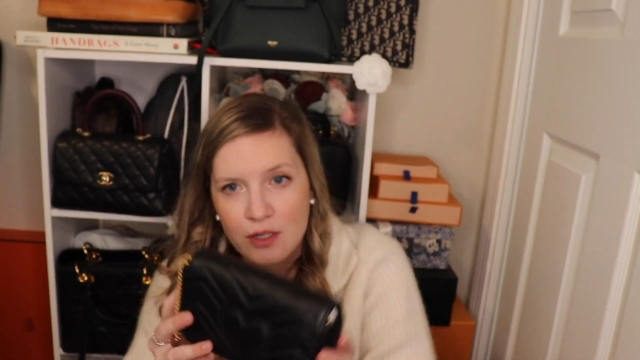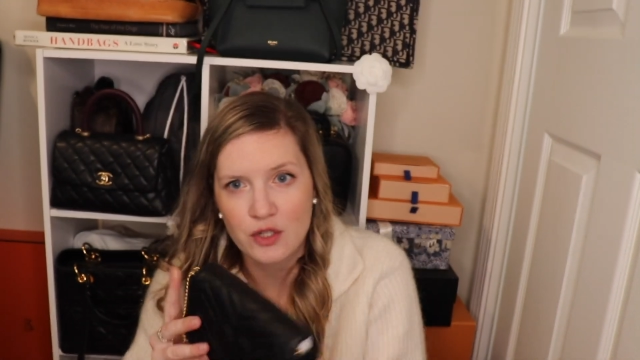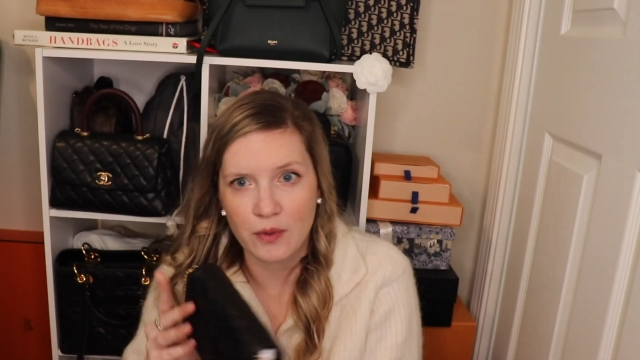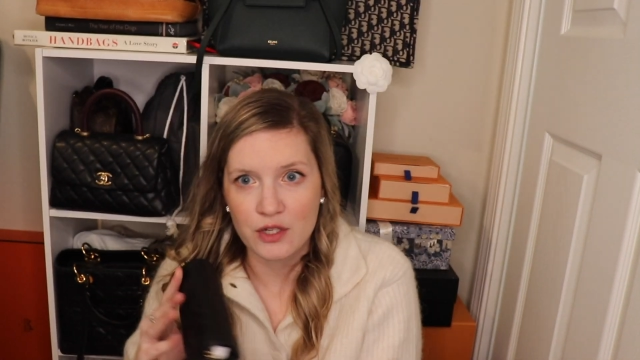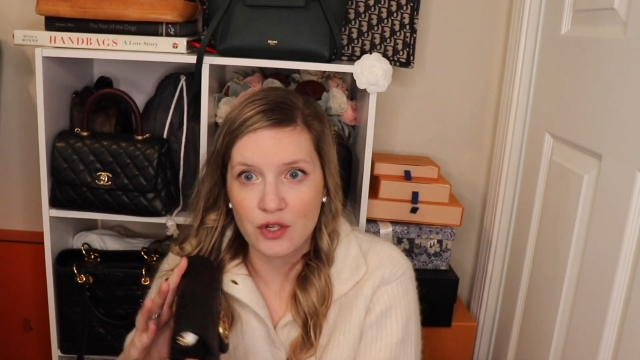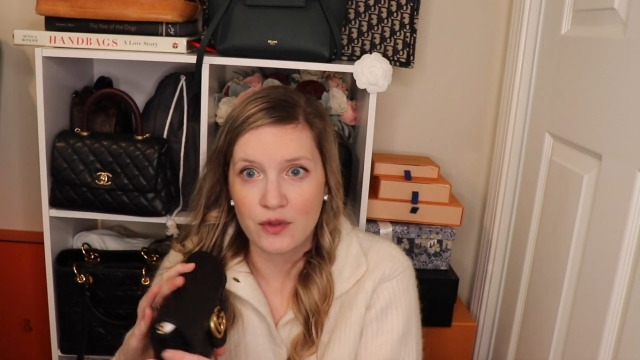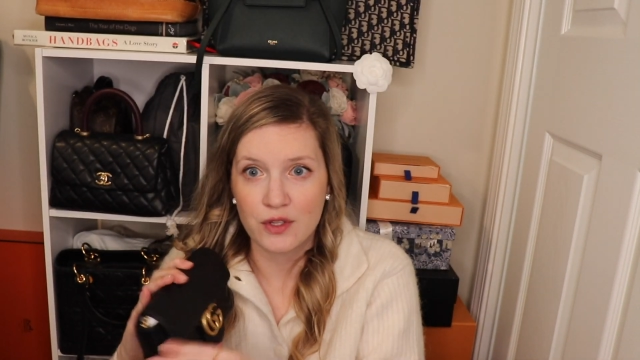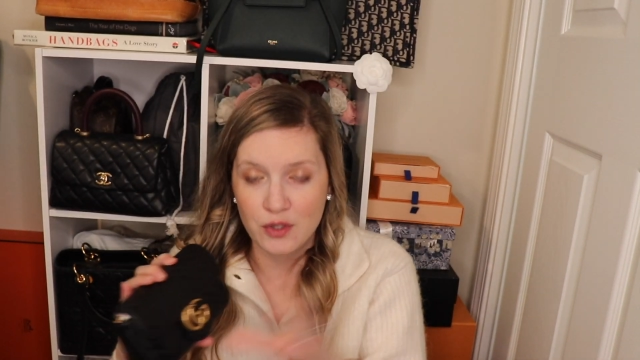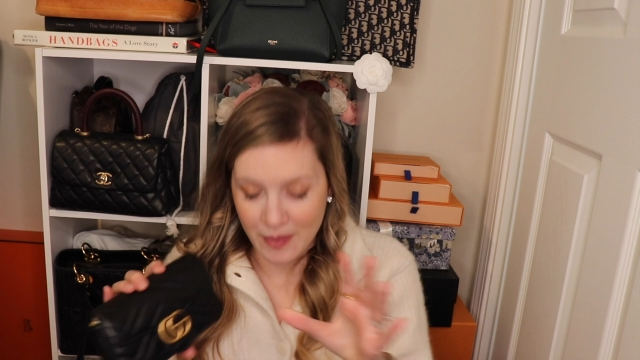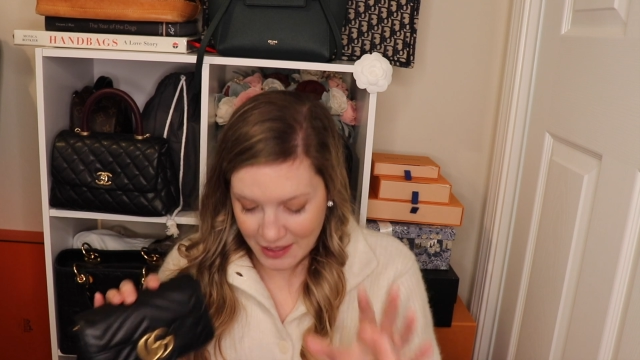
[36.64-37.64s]
but I just want to show you the
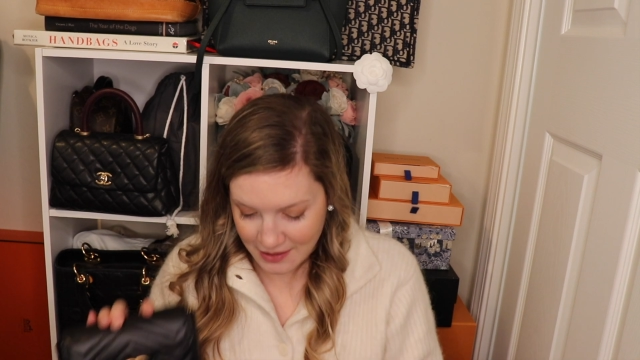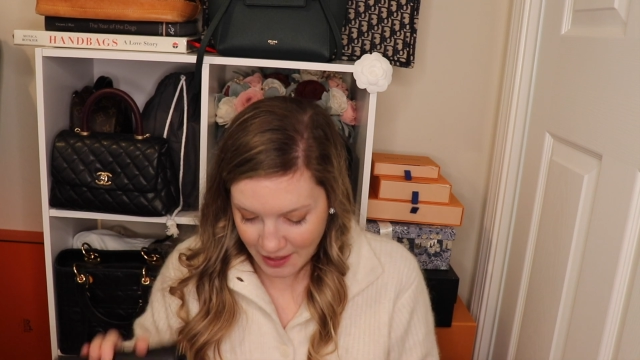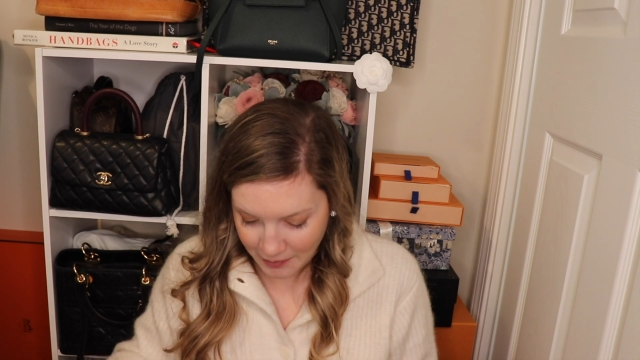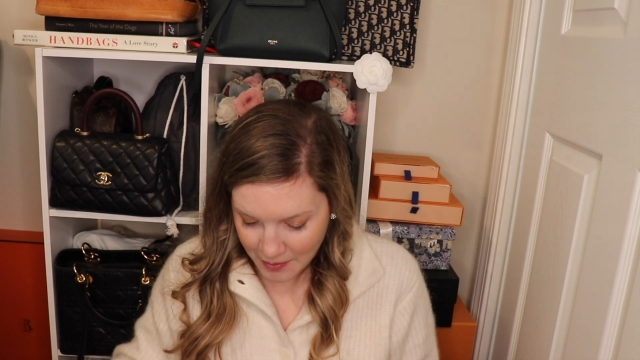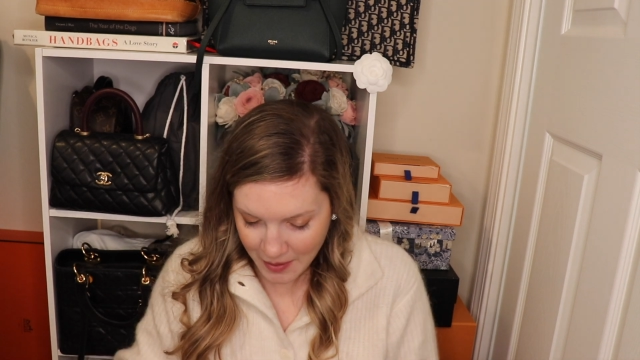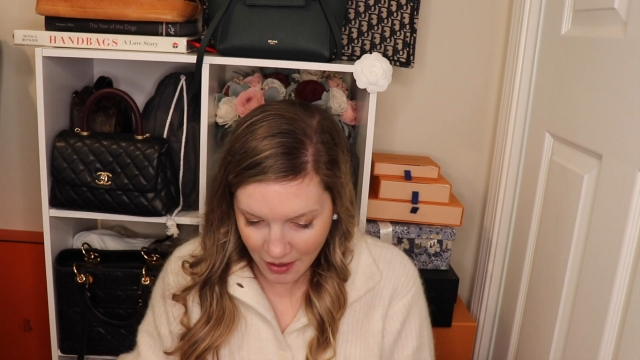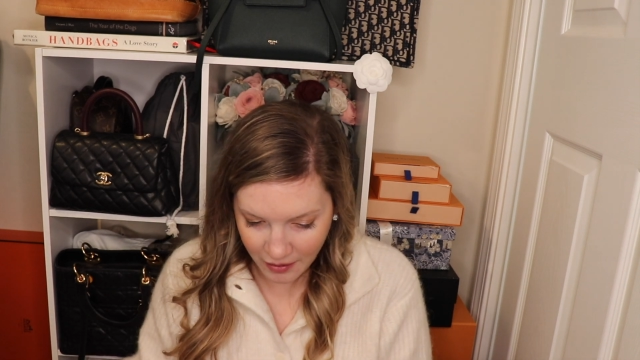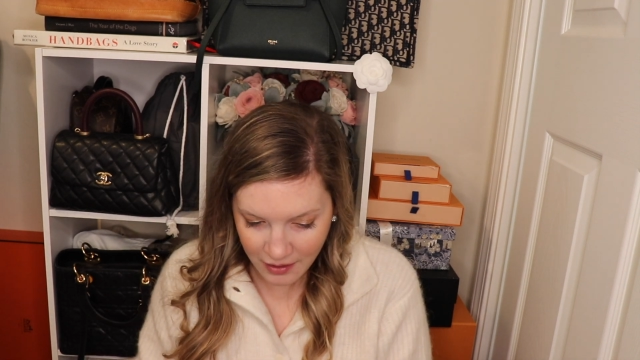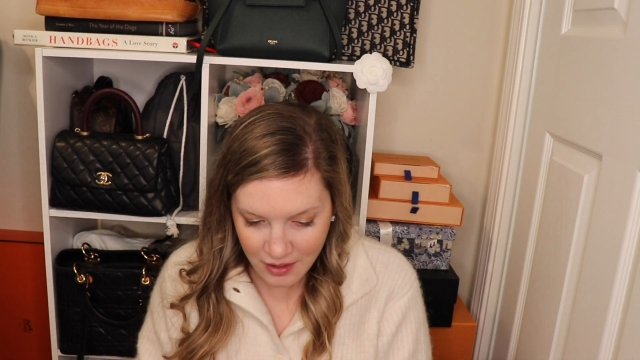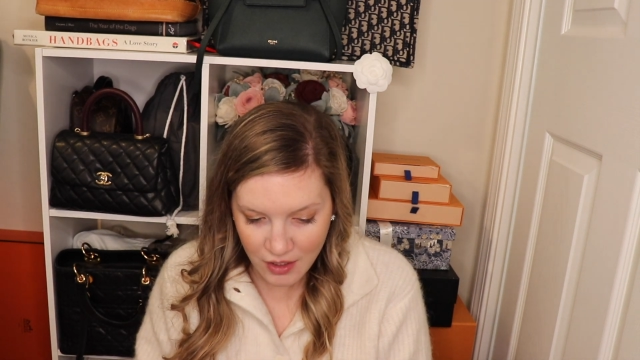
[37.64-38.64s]
two bags that I am
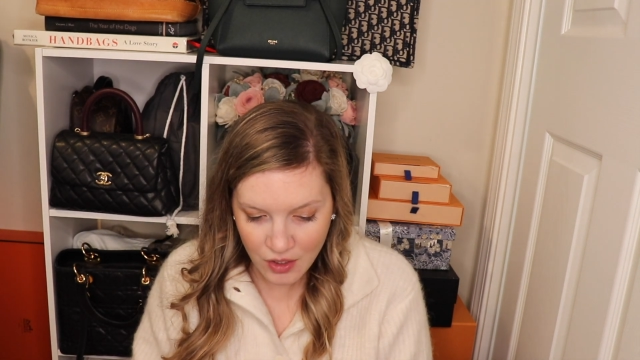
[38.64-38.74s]
comparing.